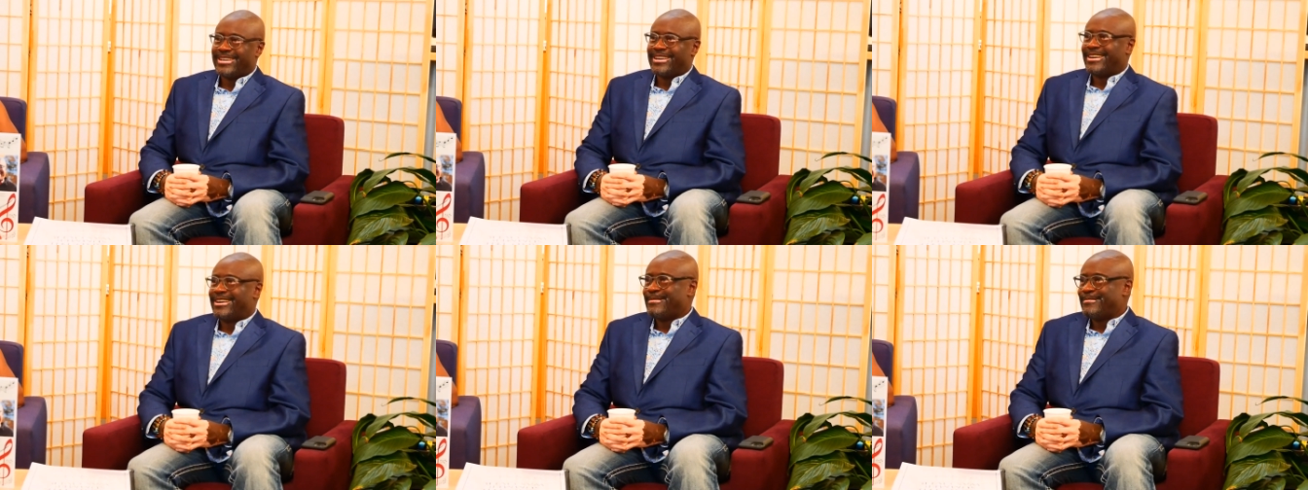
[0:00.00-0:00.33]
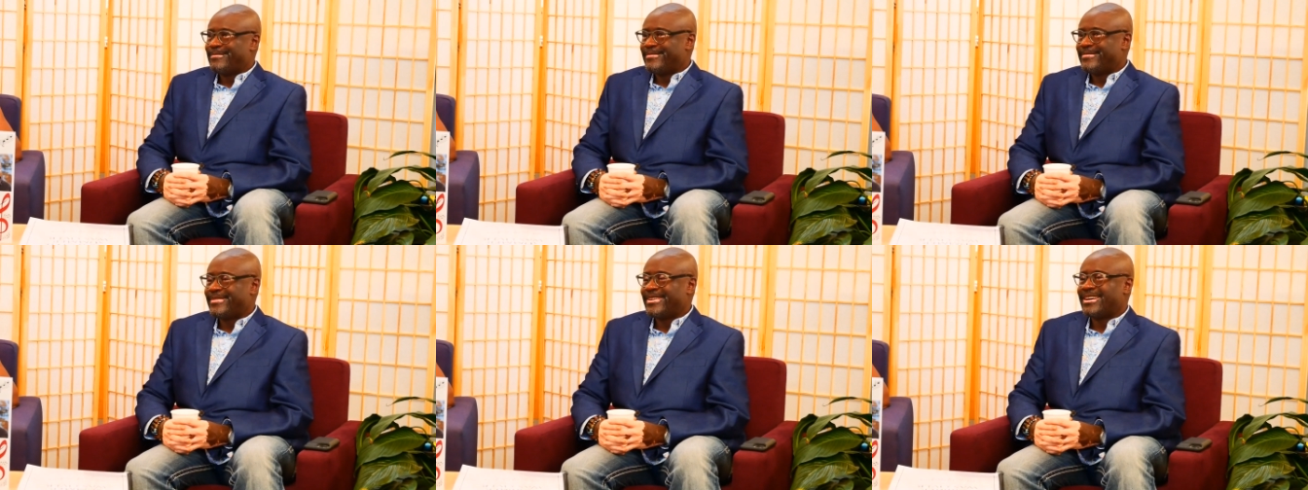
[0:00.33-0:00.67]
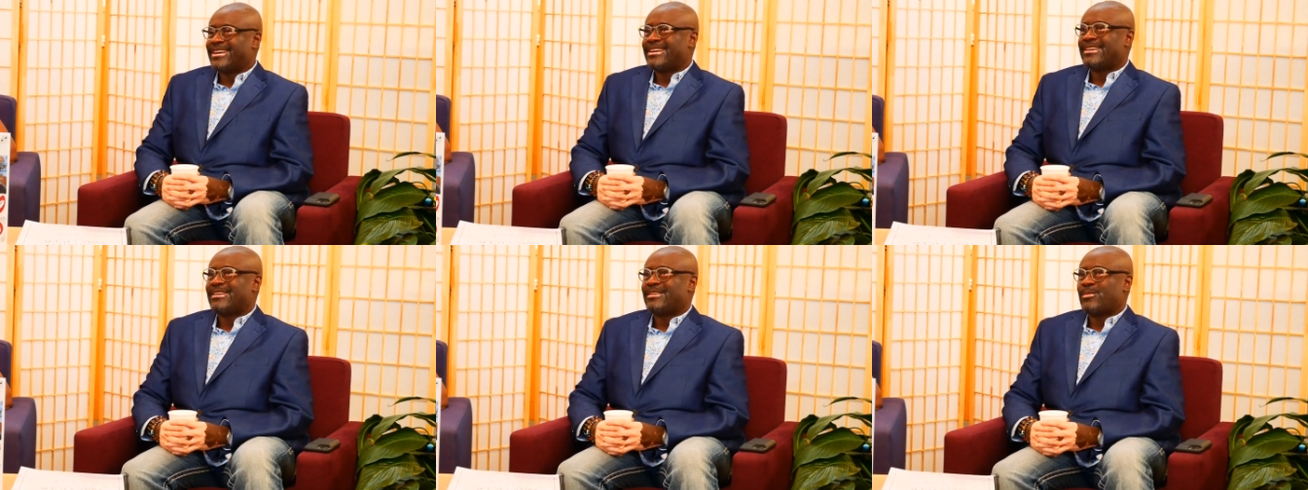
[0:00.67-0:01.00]
Um,
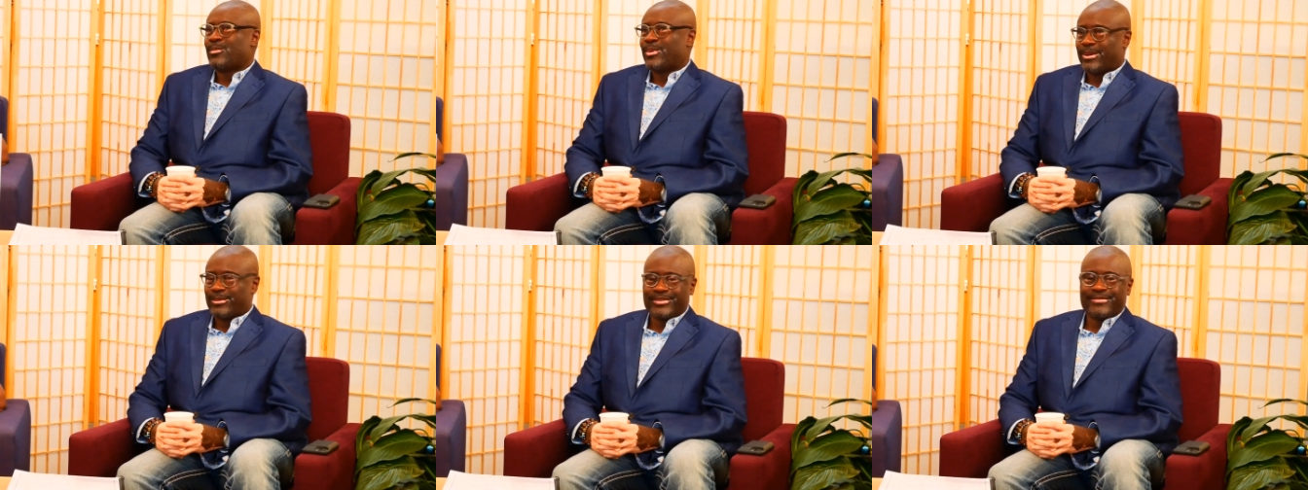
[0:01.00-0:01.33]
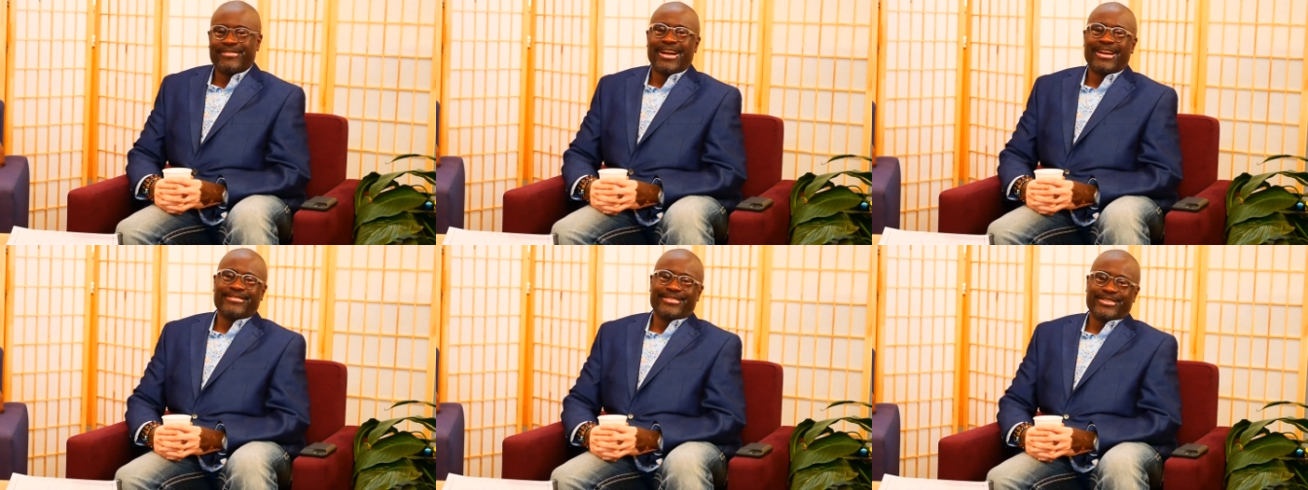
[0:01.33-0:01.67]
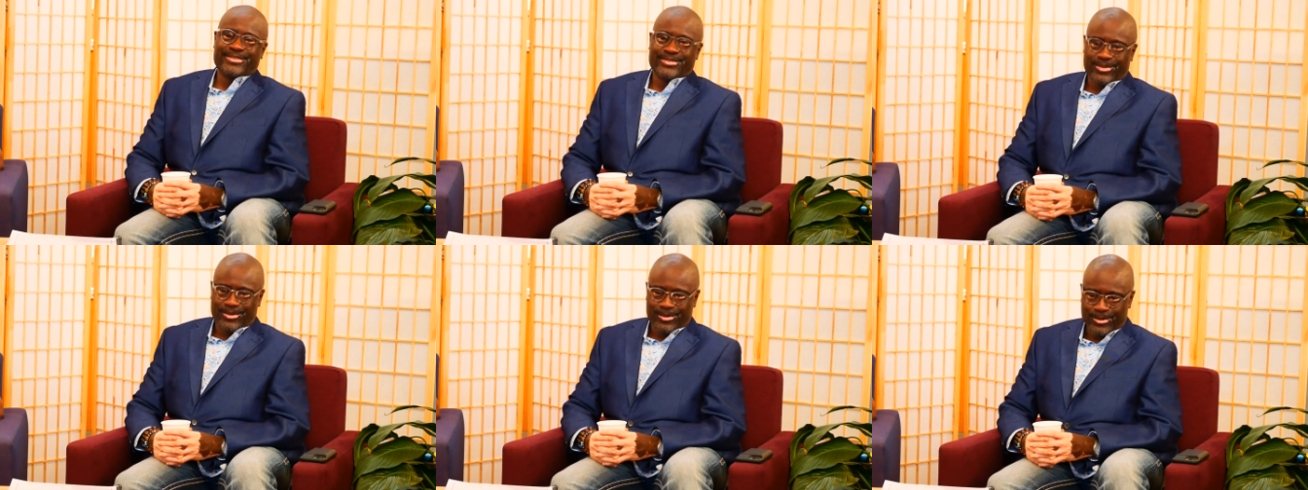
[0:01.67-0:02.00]
when I was five
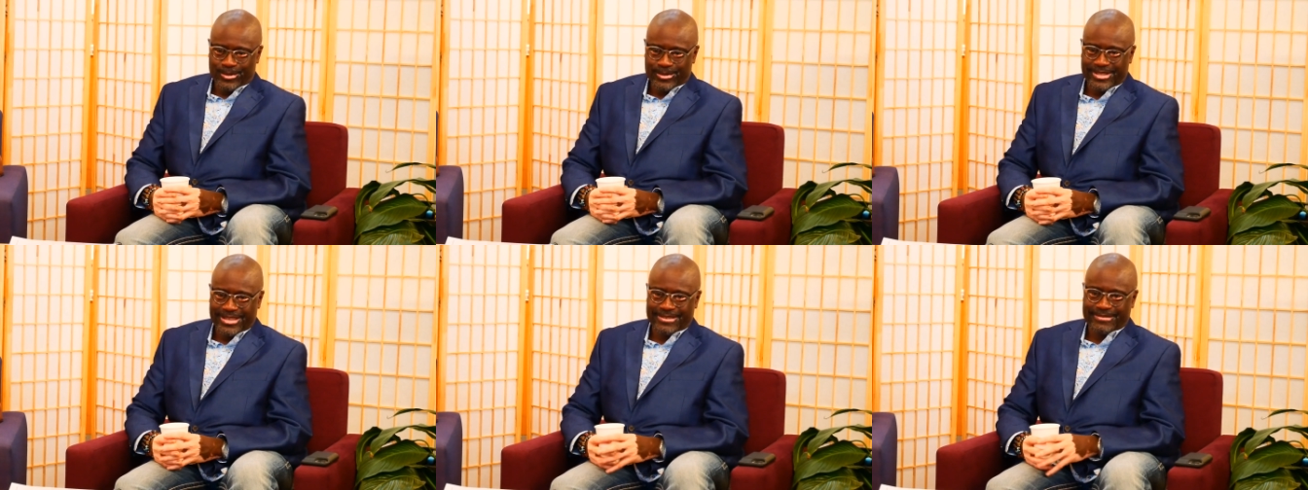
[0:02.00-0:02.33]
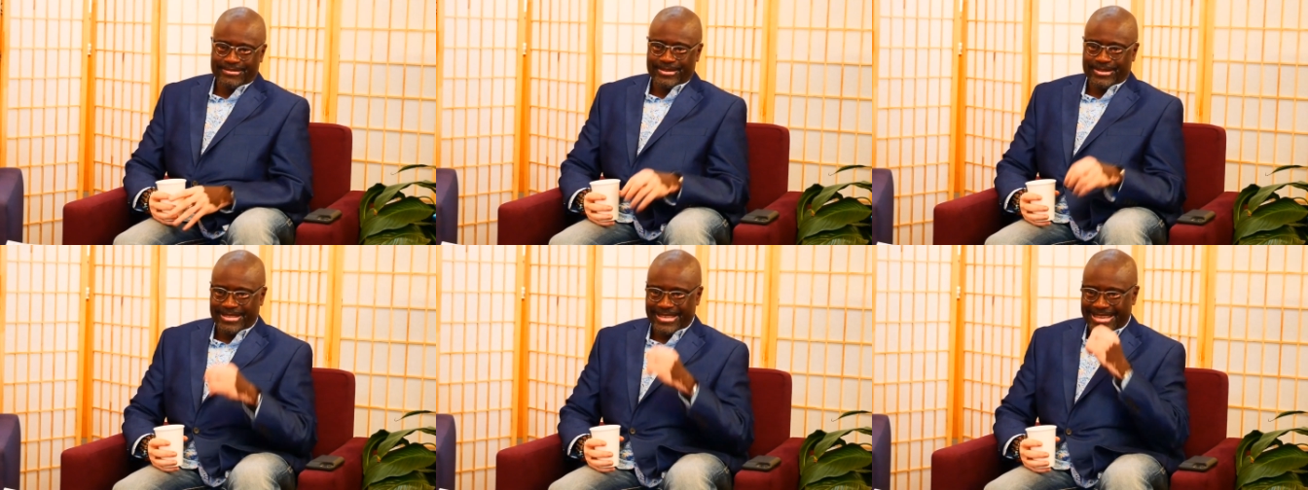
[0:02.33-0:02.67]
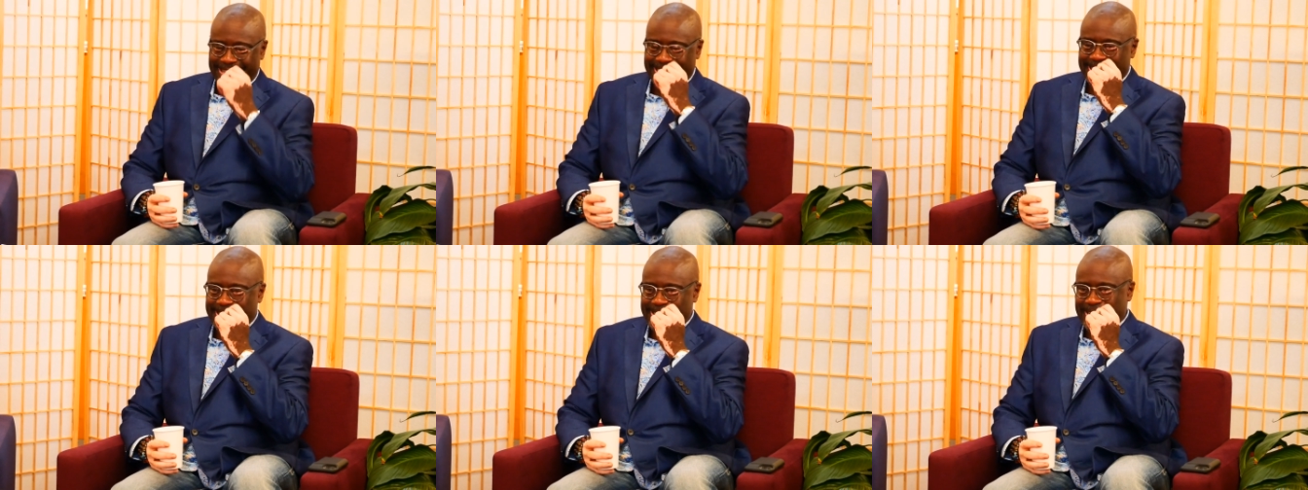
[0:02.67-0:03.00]
years old, I
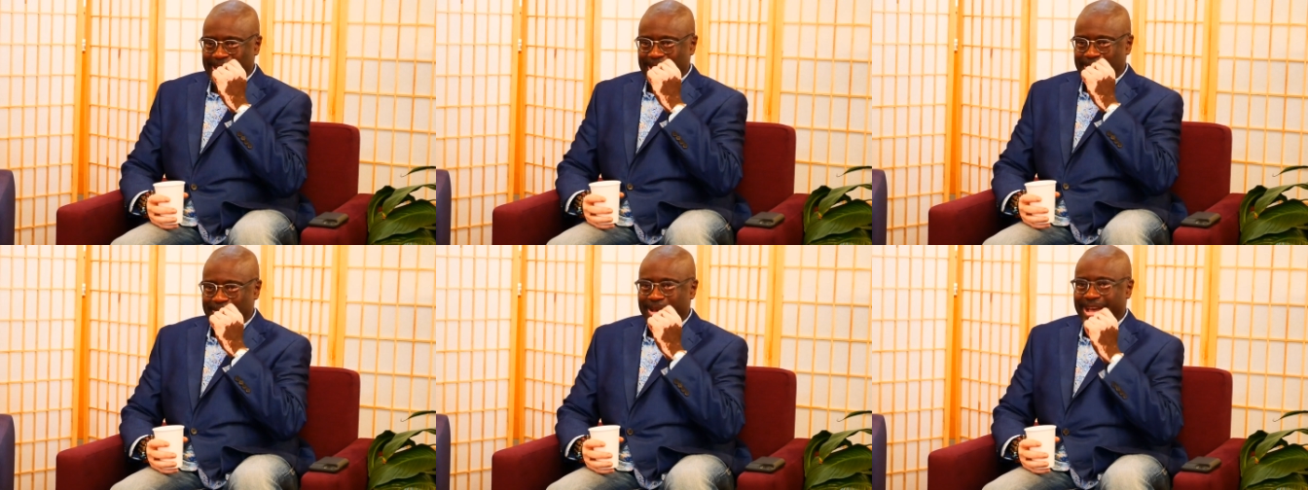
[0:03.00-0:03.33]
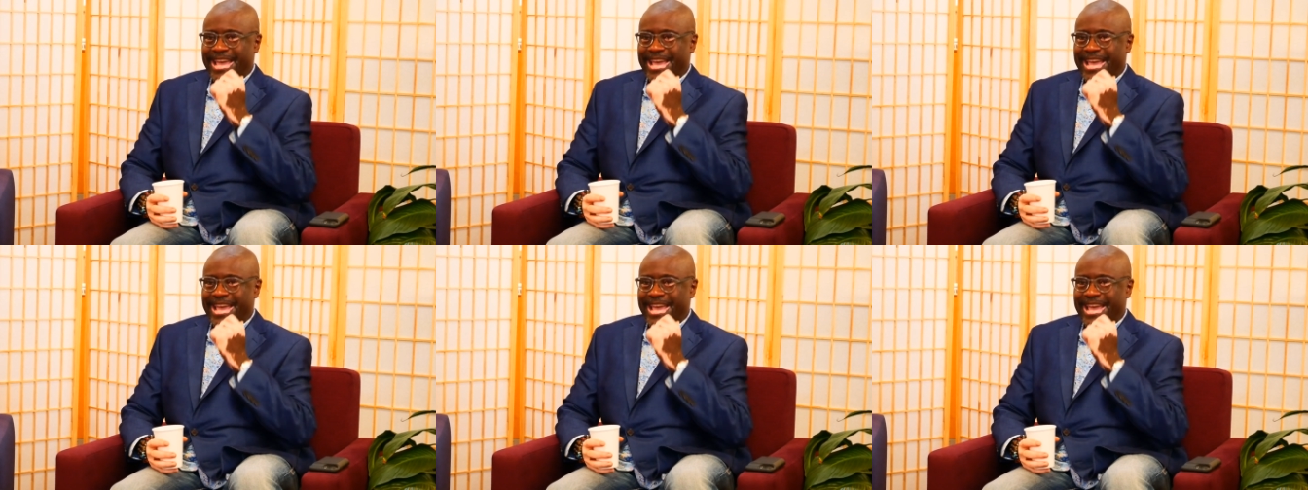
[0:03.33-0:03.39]
realized um,